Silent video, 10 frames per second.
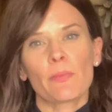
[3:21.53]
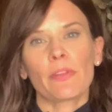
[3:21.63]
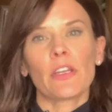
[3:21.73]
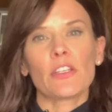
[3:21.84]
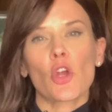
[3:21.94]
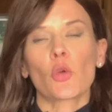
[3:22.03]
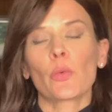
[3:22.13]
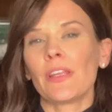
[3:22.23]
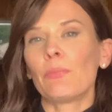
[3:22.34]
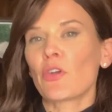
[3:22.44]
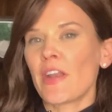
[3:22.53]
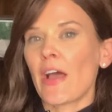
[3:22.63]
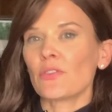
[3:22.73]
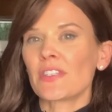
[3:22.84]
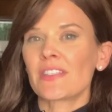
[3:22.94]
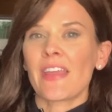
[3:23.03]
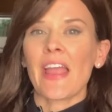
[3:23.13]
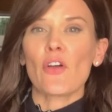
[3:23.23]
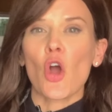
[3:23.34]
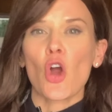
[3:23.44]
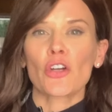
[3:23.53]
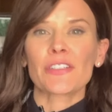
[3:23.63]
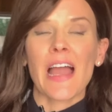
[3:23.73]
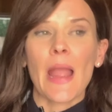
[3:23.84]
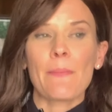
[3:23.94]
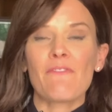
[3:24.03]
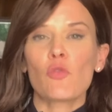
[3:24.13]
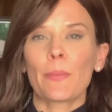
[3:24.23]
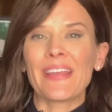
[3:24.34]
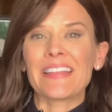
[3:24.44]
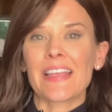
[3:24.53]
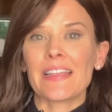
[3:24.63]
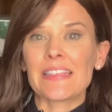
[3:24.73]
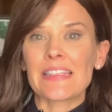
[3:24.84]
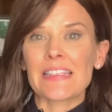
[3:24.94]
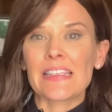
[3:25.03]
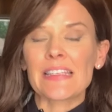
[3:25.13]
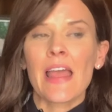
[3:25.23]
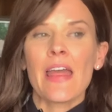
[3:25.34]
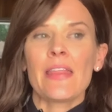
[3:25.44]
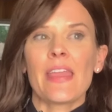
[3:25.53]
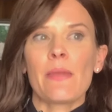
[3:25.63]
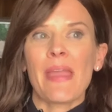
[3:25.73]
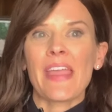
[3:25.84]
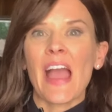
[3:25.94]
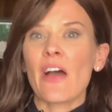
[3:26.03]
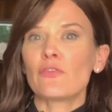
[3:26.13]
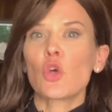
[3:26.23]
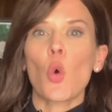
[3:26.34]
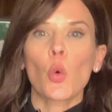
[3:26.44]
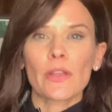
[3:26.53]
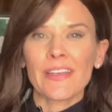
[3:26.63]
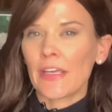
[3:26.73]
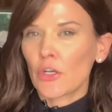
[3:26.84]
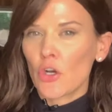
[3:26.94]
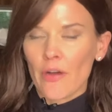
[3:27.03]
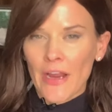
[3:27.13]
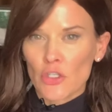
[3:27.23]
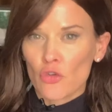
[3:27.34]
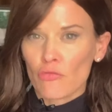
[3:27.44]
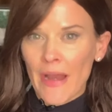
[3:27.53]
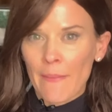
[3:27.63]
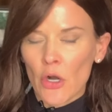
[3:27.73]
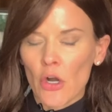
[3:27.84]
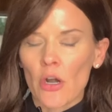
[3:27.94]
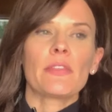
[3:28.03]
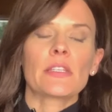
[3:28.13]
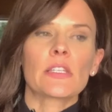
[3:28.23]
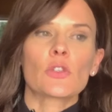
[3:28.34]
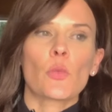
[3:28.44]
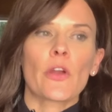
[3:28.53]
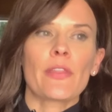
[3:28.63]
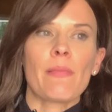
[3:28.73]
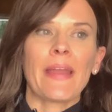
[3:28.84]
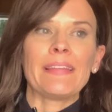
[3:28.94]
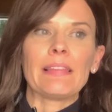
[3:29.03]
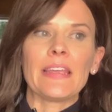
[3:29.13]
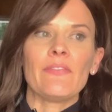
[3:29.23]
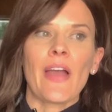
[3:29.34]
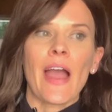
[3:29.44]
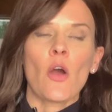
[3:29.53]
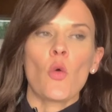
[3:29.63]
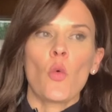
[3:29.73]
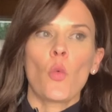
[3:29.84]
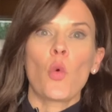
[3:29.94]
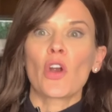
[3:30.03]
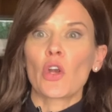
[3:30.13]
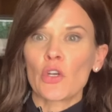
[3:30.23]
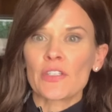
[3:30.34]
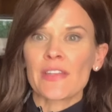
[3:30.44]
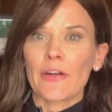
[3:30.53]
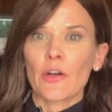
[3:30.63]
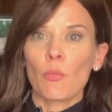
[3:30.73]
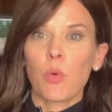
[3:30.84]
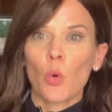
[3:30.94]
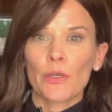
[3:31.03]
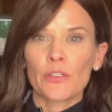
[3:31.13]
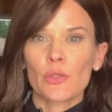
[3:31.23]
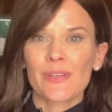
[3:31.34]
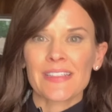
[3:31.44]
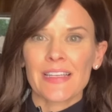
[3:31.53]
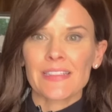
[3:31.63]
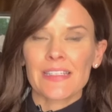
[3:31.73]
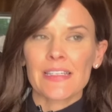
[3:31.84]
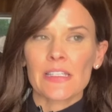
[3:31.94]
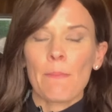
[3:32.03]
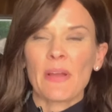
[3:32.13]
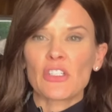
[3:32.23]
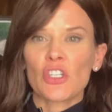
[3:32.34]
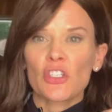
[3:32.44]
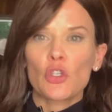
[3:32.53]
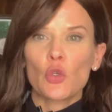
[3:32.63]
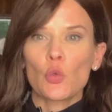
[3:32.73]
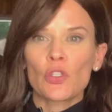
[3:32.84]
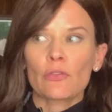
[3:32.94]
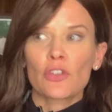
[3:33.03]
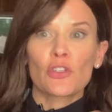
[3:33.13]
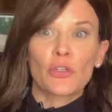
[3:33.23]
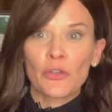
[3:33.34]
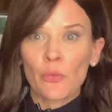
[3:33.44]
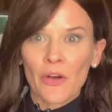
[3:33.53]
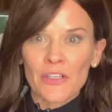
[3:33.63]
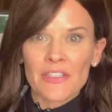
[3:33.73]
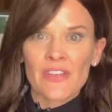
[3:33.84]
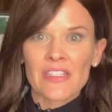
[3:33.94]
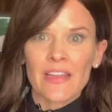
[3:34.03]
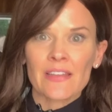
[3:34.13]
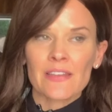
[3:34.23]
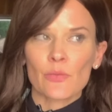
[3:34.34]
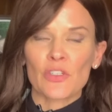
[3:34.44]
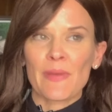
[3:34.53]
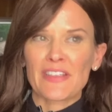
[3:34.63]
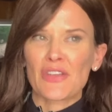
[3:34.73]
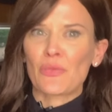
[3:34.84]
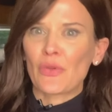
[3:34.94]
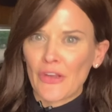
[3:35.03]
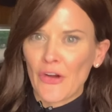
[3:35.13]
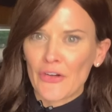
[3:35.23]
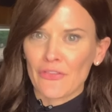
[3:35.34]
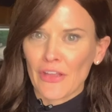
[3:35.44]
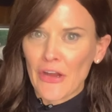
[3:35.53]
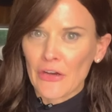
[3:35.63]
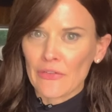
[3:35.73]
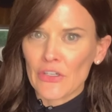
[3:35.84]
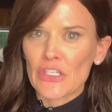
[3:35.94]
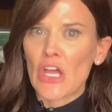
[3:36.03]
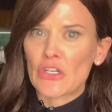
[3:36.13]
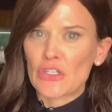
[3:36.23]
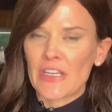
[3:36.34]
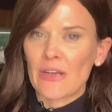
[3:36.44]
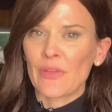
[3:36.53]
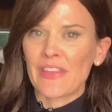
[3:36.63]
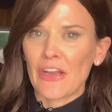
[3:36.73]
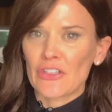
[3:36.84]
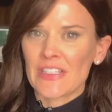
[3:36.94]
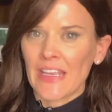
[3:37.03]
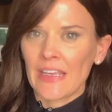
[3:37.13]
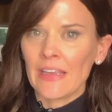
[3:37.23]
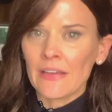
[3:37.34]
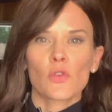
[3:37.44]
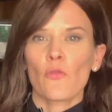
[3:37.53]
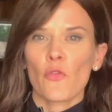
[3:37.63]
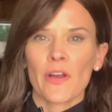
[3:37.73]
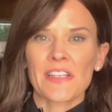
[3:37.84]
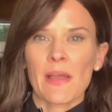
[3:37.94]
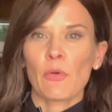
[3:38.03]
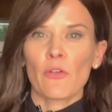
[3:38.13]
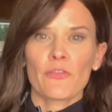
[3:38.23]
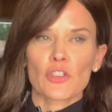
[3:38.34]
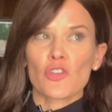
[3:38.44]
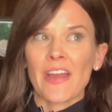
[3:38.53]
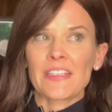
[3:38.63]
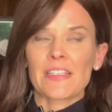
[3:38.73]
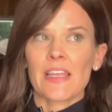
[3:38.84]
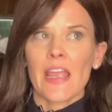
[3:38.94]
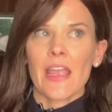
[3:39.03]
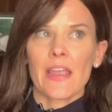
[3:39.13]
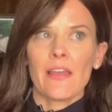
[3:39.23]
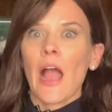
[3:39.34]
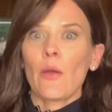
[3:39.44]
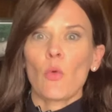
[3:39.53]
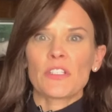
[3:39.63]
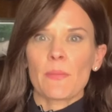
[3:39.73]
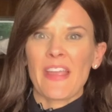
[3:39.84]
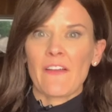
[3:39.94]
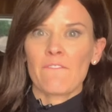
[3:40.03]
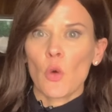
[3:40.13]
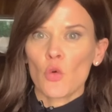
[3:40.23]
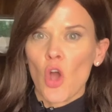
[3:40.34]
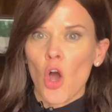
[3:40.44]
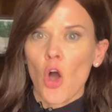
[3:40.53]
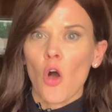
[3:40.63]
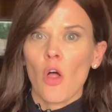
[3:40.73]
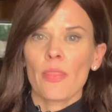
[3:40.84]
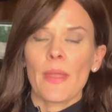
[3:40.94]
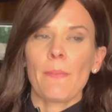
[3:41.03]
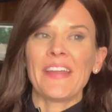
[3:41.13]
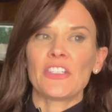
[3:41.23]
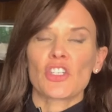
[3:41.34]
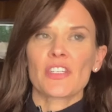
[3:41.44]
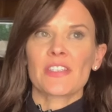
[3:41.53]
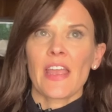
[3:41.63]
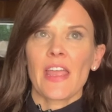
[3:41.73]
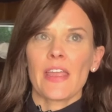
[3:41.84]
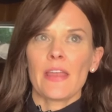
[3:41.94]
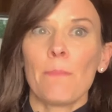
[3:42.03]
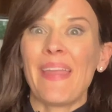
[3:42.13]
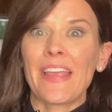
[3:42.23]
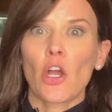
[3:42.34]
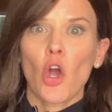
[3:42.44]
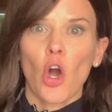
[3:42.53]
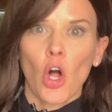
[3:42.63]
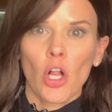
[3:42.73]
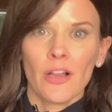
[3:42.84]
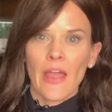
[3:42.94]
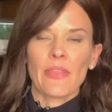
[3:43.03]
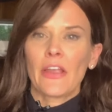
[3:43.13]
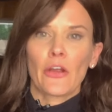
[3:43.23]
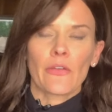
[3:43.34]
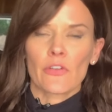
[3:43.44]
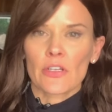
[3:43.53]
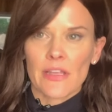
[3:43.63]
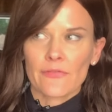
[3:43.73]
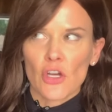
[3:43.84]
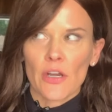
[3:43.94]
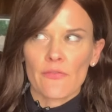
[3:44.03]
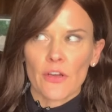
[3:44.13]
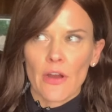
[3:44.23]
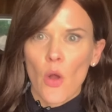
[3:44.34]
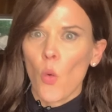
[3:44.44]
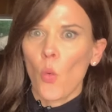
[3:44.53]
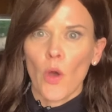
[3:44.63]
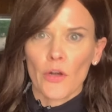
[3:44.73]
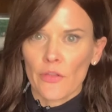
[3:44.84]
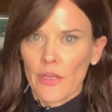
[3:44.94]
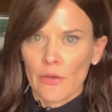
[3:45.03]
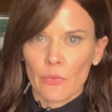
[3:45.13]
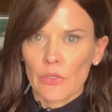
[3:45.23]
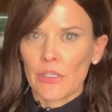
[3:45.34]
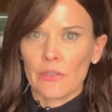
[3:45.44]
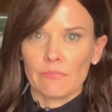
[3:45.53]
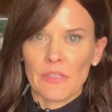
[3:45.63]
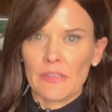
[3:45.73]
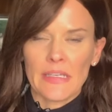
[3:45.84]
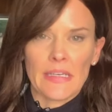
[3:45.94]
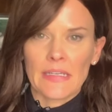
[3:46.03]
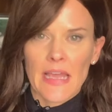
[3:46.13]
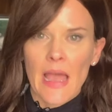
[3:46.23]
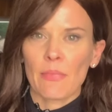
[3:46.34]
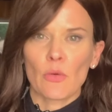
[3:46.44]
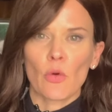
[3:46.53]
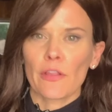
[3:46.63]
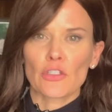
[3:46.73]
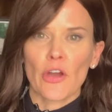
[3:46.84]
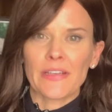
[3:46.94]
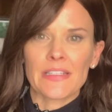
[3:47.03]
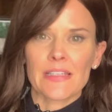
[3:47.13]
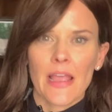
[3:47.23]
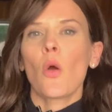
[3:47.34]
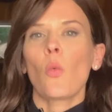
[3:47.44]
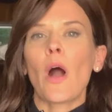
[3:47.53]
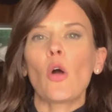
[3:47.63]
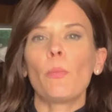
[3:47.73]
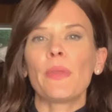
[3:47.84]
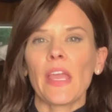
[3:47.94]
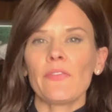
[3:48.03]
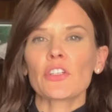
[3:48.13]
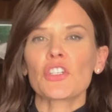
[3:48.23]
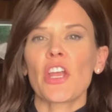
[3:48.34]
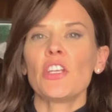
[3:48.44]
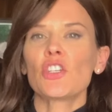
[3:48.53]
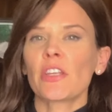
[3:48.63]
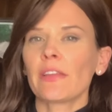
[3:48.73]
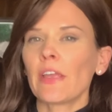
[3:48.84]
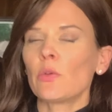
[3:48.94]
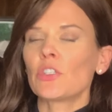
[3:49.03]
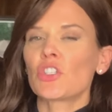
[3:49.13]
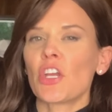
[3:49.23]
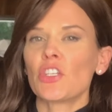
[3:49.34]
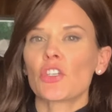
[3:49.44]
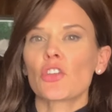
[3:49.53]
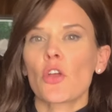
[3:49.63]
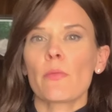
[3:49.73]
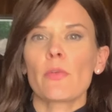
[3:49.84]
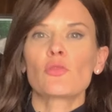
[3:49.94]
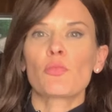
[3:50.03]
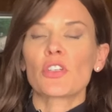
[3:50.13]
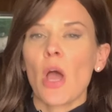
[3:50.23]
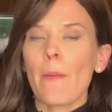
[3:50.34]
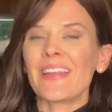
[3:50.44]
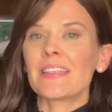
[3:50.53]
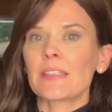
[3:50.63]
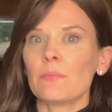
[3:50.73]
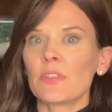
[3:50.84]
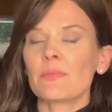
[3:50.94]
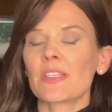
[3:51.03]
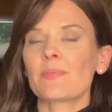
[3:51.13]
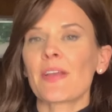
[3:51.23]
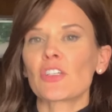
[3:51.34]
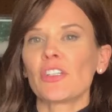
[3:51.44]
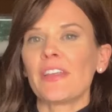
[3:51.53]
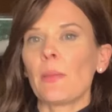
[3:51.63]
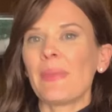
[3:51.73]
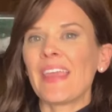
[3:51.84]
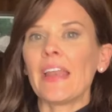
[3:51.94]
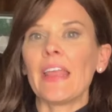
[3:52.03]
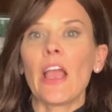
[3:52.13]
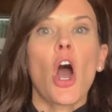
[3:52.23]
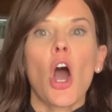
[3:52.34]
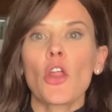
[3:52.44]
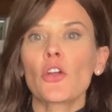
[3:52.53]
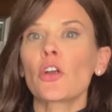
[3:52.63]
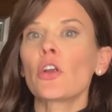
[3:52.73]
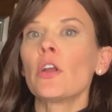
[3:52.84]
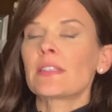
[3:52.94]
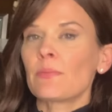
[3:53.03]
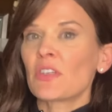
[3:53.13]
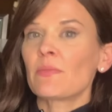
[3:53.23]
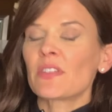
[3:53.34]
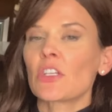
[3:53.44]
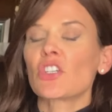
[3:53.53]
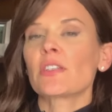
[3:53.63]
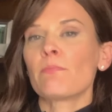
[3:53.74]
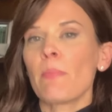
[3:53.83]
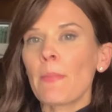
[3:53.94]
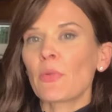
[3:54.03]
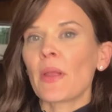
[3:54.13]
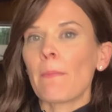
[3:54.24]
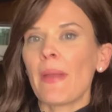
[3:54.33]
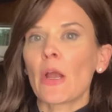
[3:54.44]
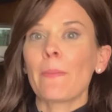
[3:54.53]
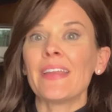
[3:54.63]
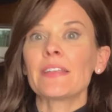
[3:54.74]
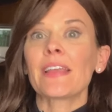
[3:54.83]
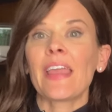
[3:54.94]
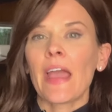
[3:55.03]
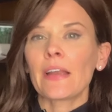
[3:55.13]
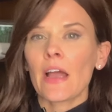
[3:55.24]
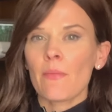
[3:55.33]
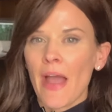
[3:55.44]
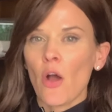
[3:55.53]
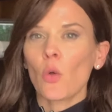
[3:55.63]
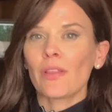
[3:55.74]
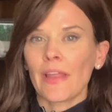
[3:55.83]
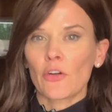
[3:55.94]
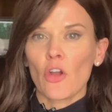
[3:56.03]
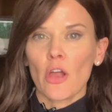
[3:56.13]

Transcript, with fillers: abilities are really pronounced. They have a hard time forming sentences. They may have totally incorrect grammar. This is where they might leave out words that are important to a sentence, but just use certain words of a sentence, which makes it really hard for the caregiver to understand what they are saying. So for example, if they're trying to say, I want to make a phone call, they might just say, make call. And the caregiver is left trying to figure out what are they really needing to happen? What are they trying to say? While behavior change and language changes are the most predominant symptoms, especially in the beginning, other symptoms such as memory impairment can come out later